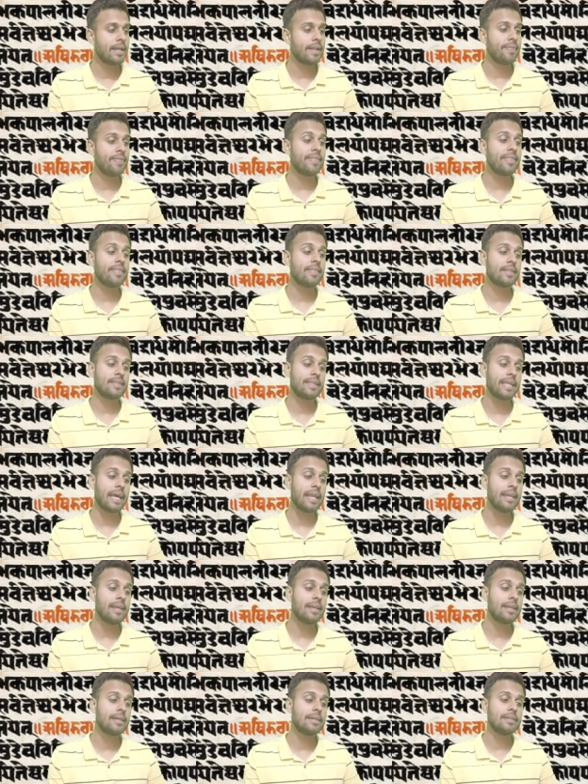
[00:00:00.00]

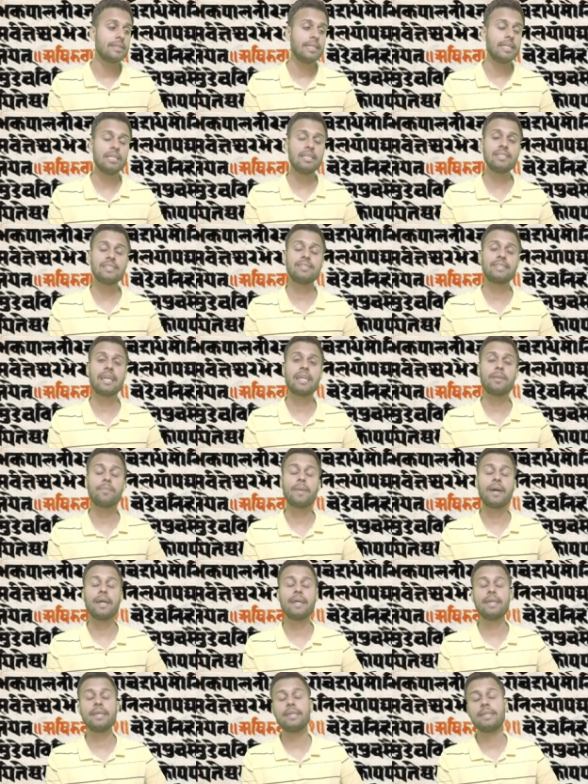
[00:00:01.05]
Then it is said
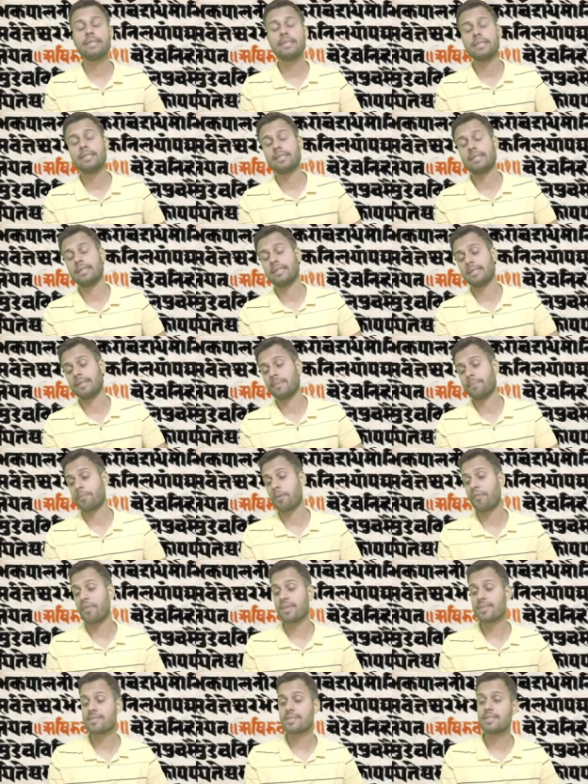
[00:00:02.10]
by
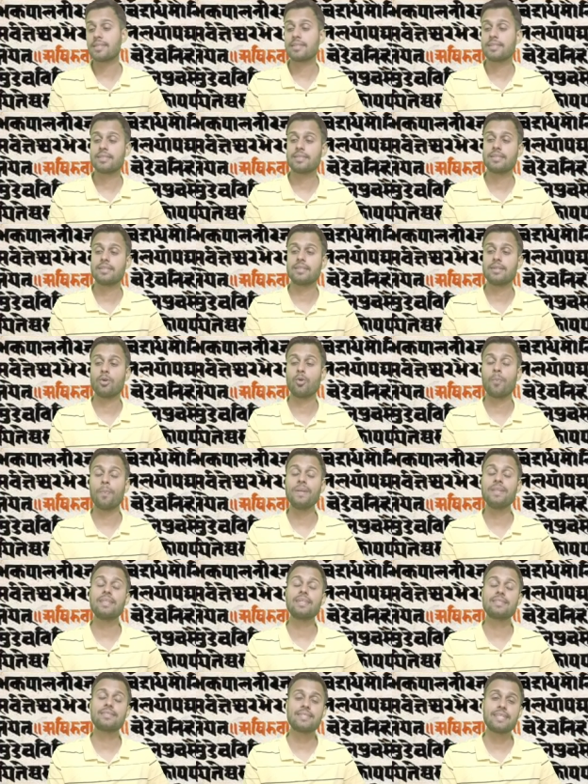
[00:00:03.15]
Professor
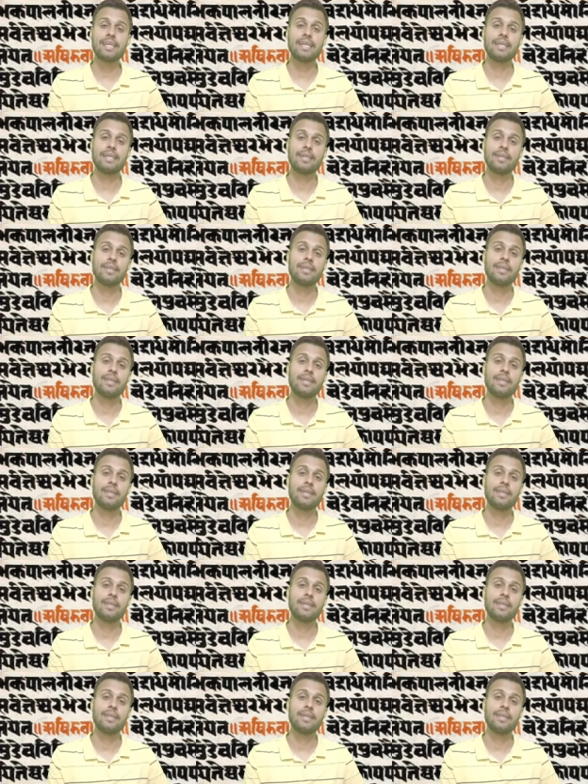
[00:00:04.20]
Upinder Singh